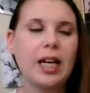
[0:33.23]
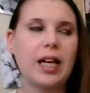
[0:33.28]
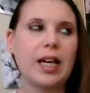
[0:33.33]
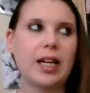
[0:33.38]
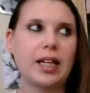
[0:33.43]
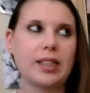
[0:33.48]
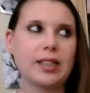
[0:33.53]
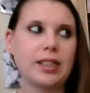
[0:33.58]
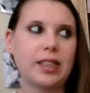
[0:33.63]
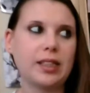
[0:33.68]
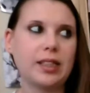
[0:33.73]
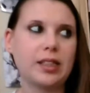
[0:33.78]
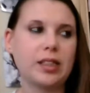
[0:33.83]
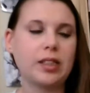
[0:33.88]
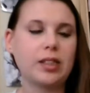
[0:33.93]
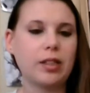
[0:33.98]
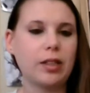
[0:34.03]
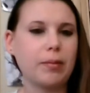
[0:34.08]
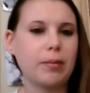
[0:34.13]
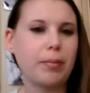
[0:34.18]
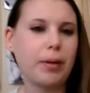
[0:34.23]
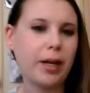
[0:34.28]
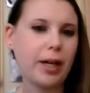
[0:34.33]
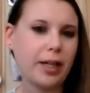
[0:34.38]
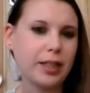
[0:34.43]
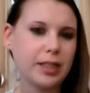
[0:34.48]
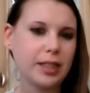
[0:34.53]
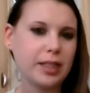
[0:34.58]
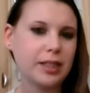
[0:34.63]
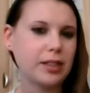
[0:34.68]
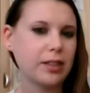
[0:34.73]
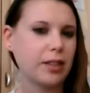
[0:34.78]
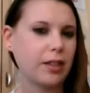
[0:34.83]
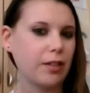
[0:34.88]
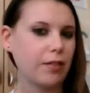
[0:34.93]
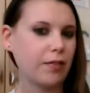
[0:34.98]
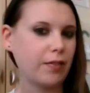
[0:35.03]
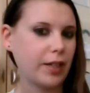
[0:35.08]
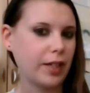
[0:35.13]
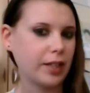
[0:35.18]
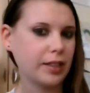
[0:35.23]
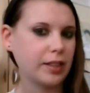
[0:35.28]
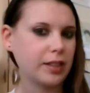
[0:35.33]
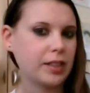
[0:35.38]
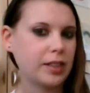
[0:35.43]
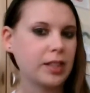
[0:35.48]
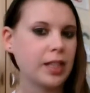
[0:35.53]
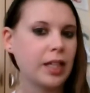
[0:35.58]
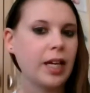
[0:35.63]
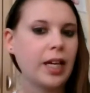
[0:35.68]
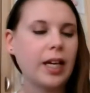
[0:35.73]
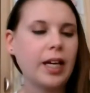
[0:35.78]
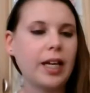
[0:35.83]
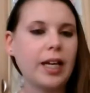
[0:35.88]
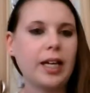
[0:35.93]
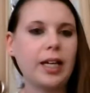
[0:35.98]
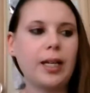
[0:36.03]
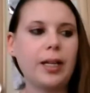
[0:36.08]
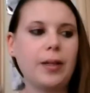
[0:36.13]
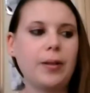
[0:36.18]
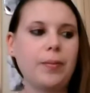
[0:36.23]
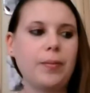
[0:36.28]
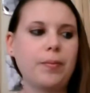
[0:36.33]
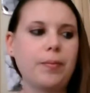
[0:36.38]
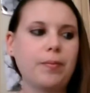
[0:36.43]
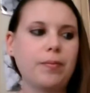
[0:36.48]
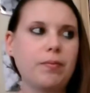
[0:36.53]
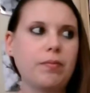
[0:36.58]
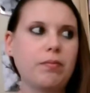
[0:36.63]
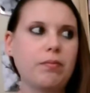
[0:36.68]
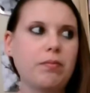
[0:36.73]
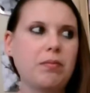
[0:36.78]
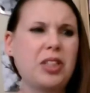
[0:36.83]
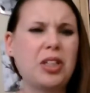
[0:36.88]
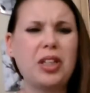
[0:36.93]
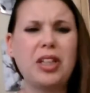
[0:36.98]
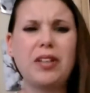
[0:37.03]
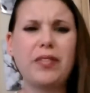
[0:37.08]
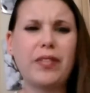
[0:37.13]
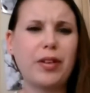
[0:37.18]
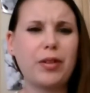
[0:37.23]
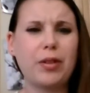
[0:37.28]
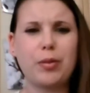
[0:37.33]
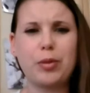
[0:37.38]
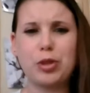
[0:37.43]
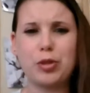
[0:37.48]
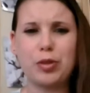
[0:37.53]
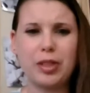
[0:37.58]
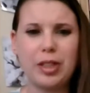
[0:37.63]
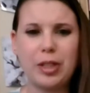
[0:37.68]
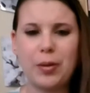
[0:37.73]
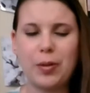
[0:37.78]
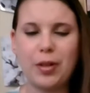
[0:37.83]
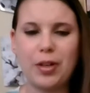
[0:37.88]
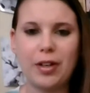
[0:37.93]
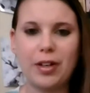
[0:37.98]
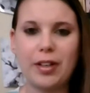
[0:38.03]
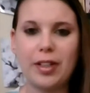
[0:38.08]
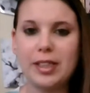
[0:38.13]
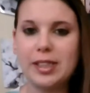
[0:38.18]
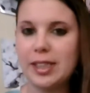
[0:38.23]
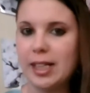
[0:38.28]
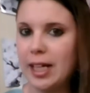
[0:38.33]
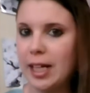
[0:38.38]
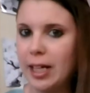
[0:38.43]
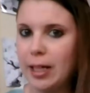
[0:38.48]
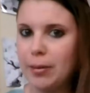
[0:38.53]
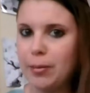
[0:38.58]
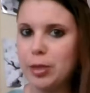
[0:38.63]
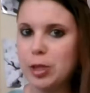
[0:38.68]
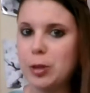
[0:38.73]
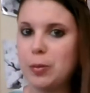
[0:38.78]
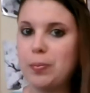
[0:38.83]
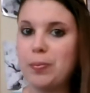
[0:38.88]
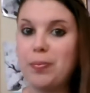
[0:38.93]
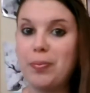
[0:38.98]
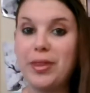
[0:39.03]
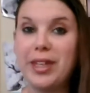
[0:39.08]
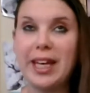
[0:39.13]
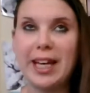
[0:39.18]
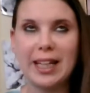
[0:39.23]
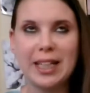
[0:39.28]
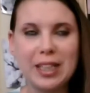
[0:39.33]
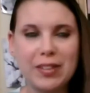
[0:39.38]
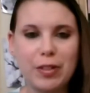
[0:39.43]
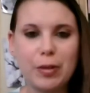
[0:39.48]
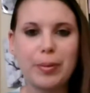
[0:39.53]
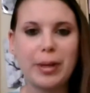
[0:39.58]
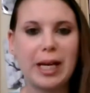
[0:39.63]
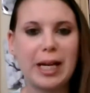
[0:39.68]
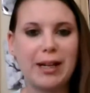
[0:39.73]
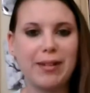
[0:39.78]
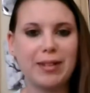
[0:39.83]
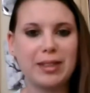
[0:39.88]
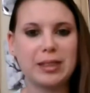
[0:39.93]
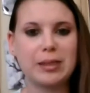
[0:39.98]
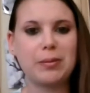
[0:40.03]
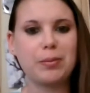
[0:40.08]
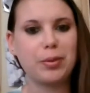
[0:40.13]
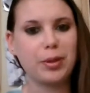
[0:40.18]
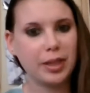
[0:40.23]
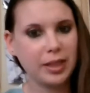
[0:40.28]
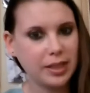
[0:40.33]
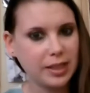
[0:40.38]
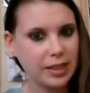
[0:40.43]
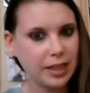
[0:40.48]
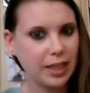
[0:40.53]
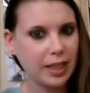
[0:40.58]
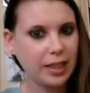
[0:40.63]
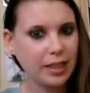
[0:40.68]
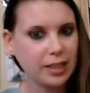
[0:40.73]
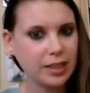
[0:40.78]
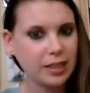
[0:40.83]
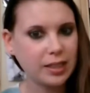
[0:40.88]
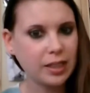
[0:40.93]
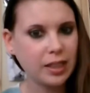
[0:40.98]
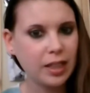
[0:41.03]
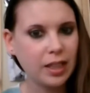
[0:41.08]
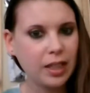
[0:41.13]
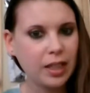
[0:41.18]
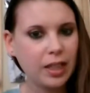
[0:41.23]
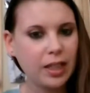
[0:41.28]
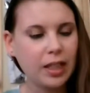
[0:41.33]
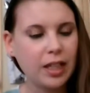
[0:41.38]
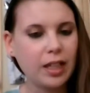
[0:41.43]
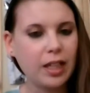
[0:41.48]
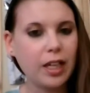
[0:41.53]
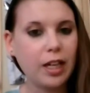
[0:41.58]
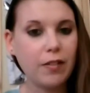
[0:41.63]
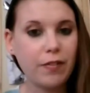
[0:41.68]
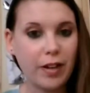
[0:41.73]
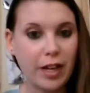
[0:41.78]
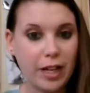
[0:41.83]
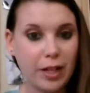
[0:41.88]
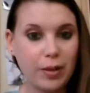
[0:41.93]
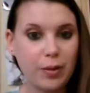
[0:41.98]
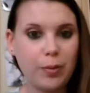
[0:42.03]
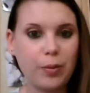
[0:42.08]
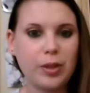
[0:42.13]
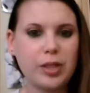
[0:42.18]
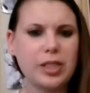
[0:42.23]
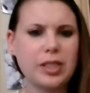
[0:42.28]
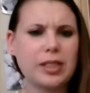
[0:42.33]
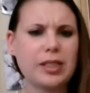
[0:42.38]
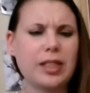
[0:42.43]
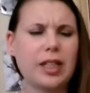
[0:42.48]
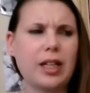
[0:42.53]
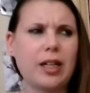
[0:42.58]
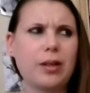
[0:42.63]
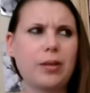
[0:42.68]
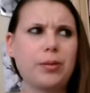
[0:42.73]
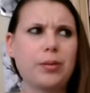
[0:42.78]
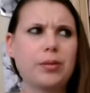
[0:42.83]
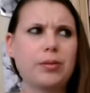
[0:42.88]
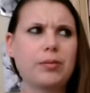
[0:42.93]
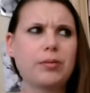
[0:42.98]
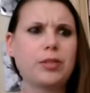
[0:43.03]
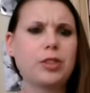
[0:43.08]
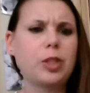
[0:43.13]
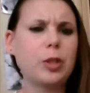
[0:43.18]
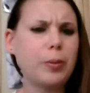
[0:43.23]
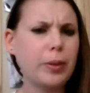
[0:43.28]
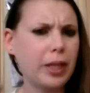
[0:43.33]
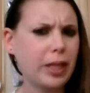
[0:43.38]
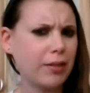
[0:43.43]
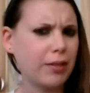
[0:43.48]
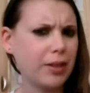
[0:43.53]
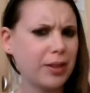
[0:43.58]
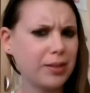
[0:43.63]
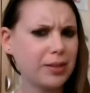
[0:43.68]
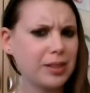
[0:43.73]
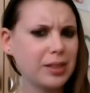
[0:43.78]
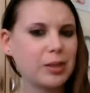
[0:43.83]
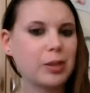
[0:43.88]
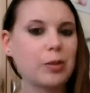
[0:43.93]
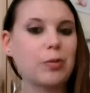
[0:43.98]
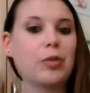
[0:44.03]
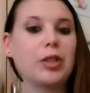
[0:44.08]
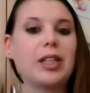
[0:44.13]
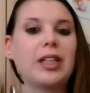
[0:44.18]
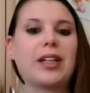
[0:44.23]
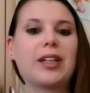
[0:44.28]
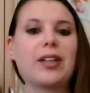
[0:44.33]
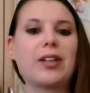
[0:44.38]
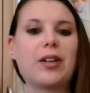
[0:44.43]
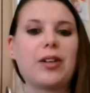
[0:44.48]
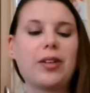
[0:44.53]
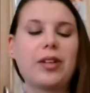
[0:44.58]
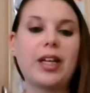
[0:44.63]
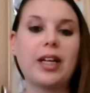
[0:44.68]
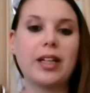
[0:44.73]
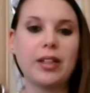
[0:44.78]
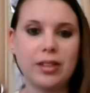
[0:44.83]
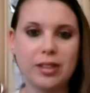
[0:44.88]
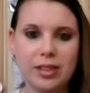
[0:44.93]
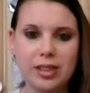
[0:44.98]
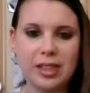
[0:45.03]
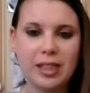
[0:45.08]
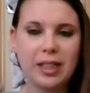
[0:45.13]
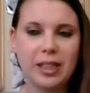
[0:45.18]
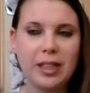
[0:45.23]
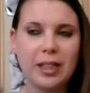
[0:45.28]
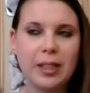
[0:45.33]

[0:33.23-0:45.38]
access to certain parties, certain events. Um, the only event that was really going on at the time was the end of the Pirates and Princess event, which is now Superheroes. So I'm really glad I got the end